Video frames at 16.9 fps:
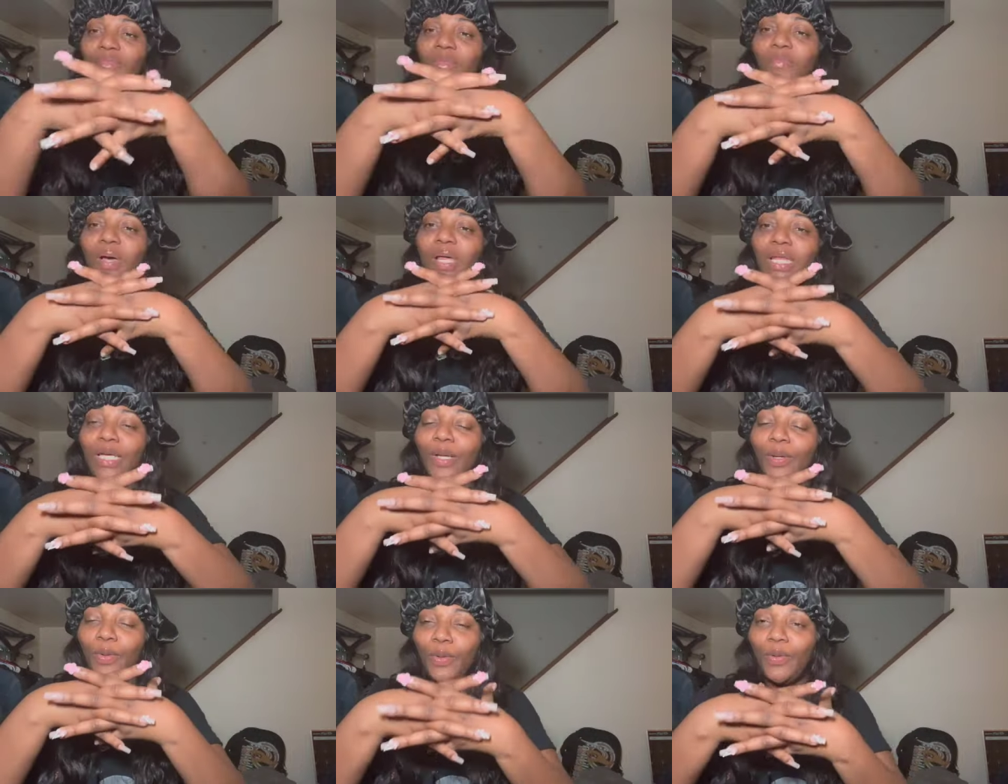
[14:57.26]
my
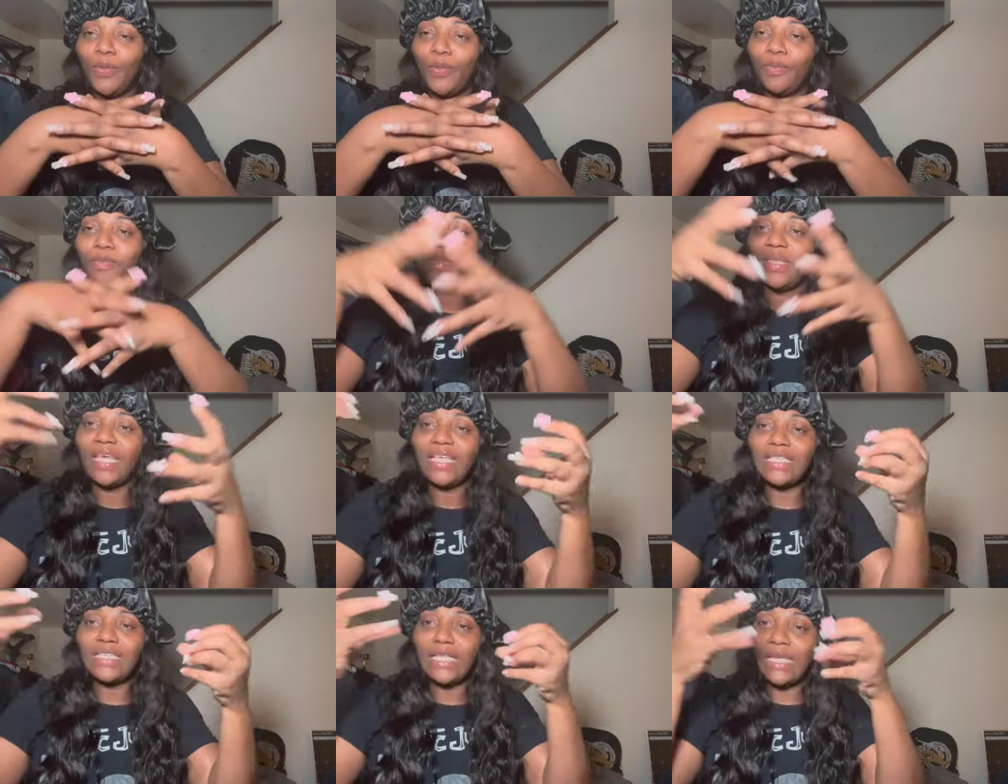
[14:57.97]
little group.
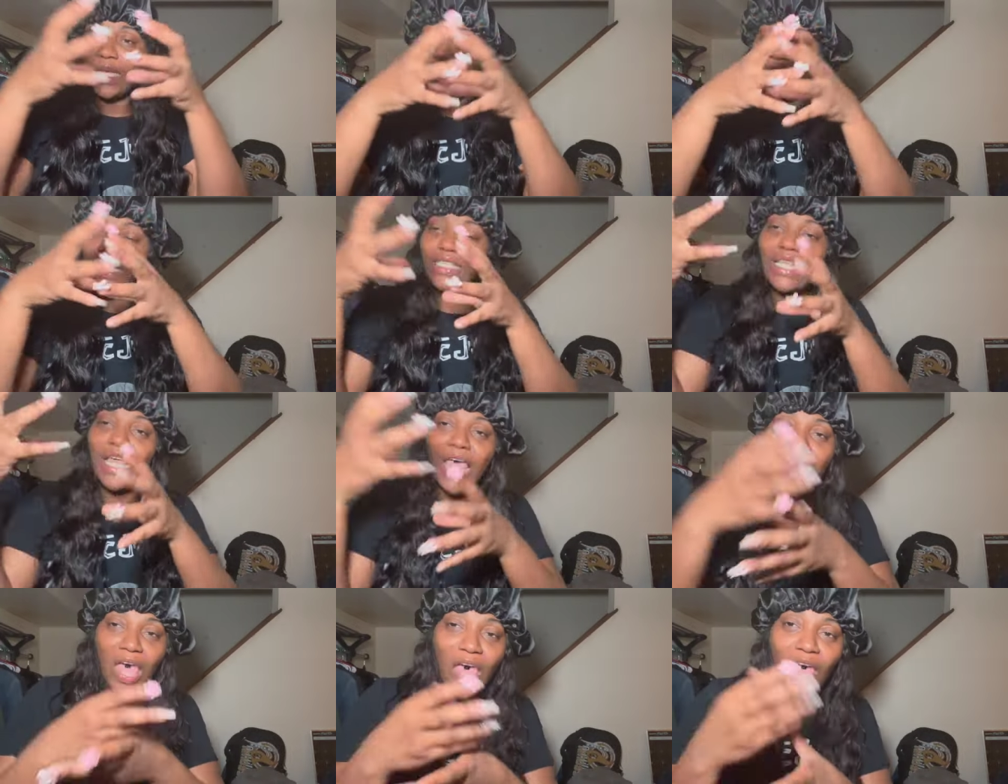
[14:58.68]
It's a, it's a
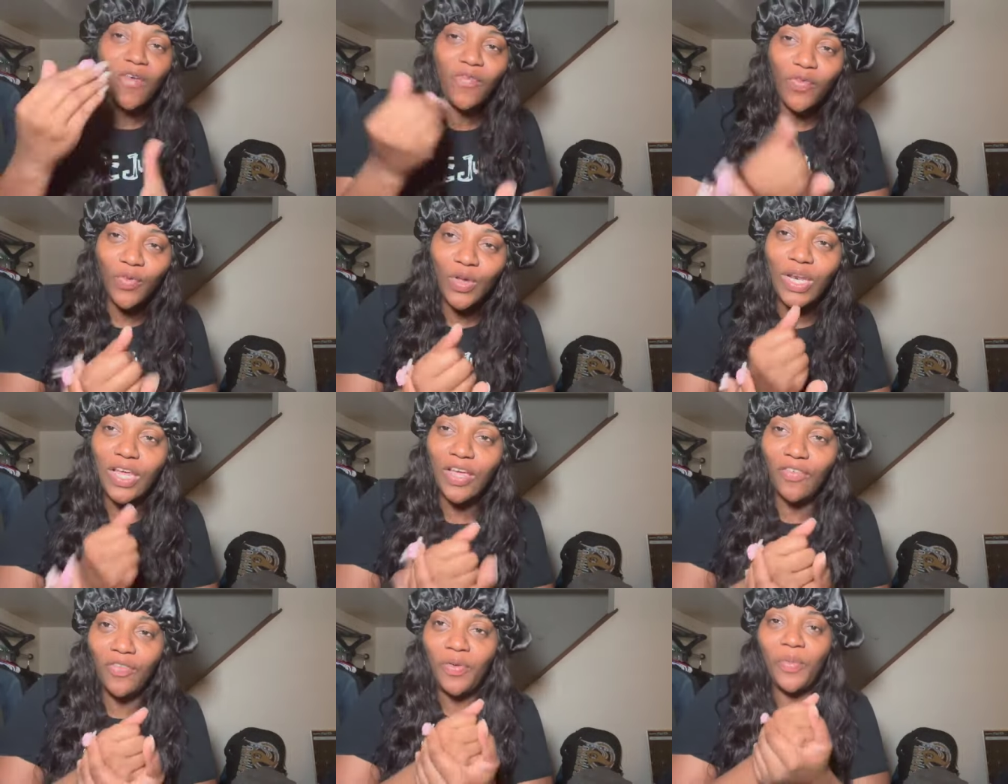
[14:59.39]
handful
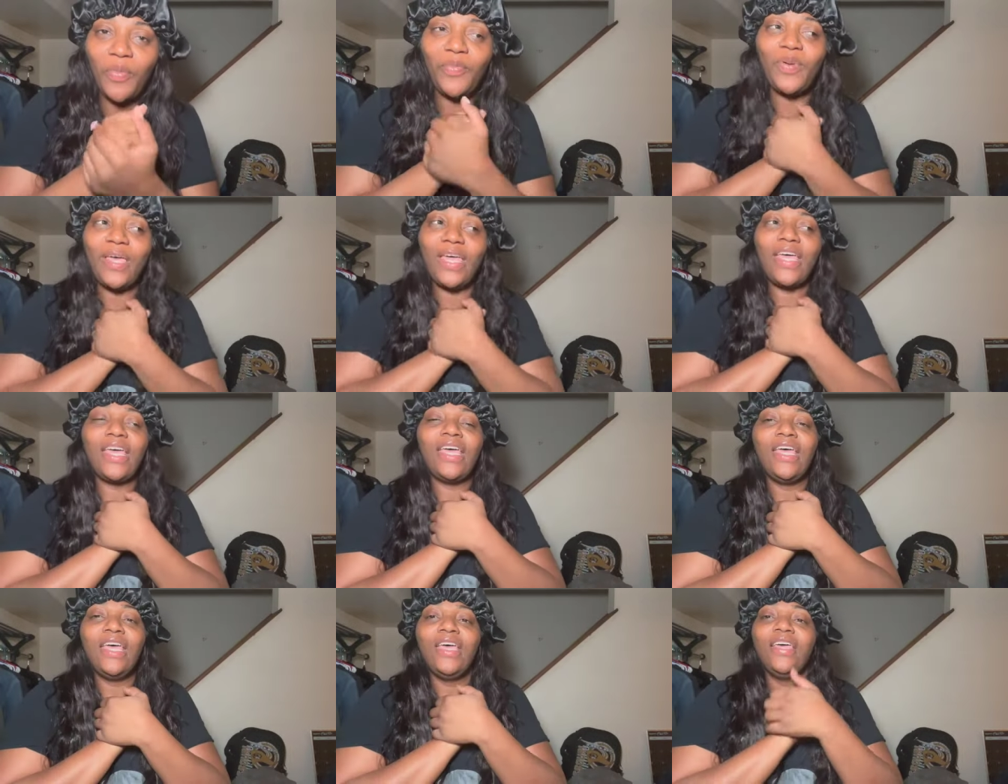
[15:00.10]
of them,
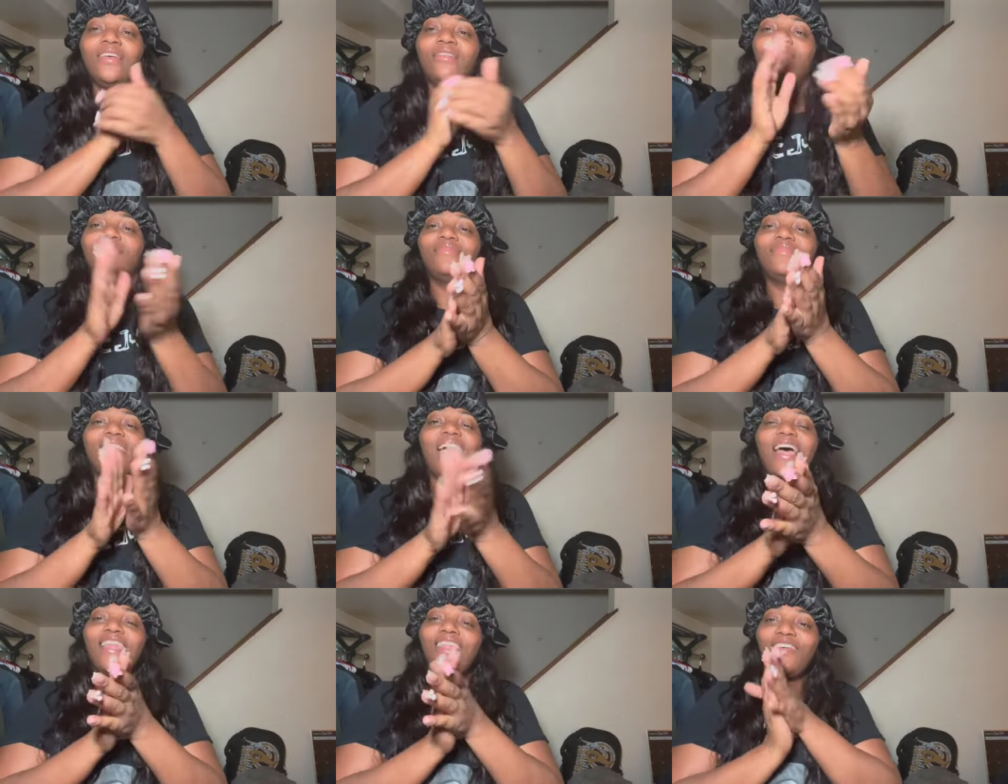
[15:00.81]
but
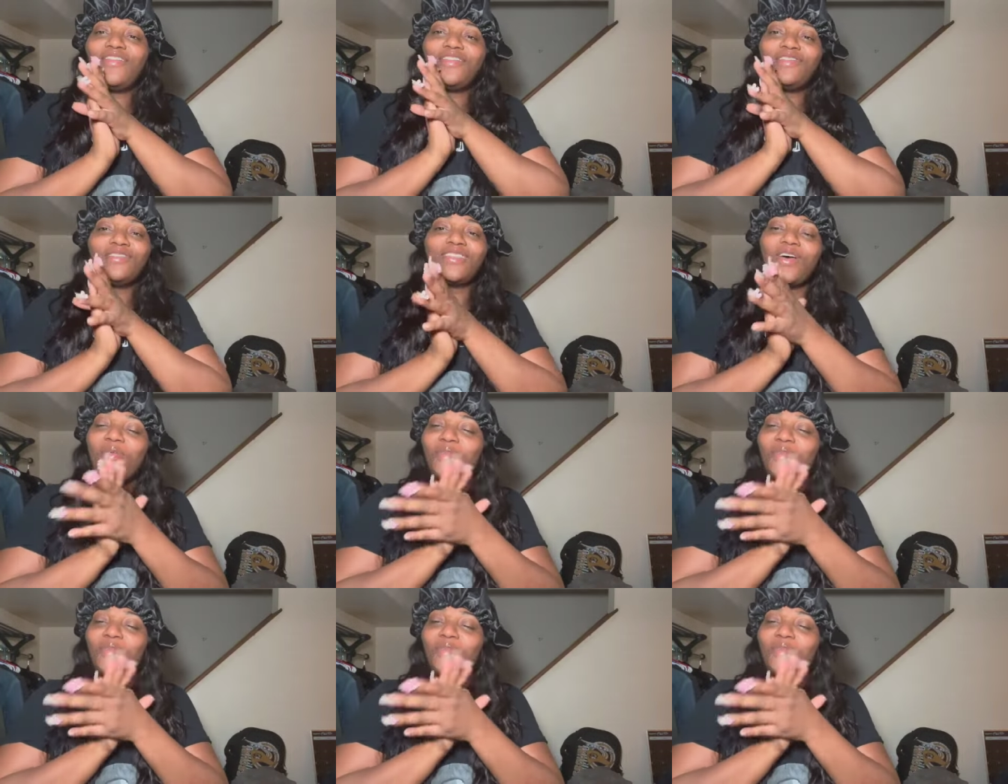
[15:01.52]
I love them so